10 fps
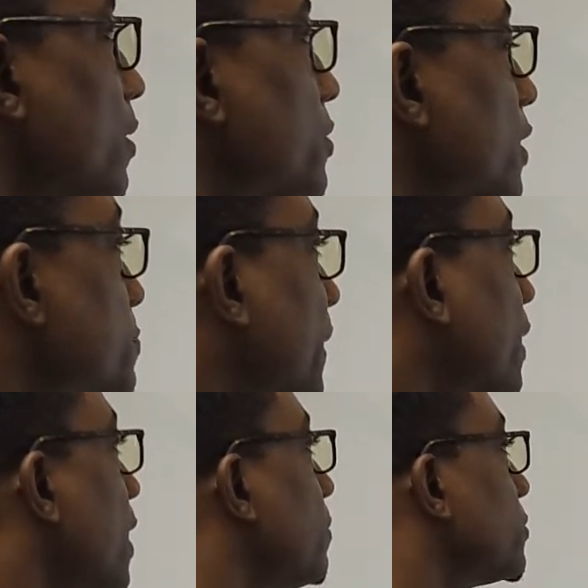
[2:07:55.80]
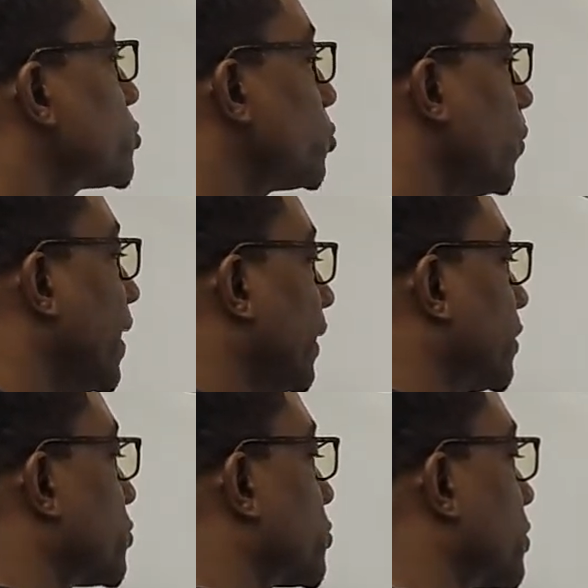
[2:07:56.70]
So this becomes
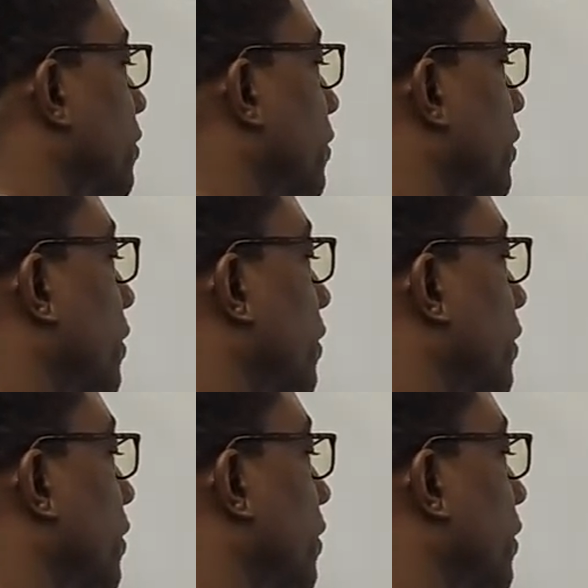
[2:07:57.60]
2x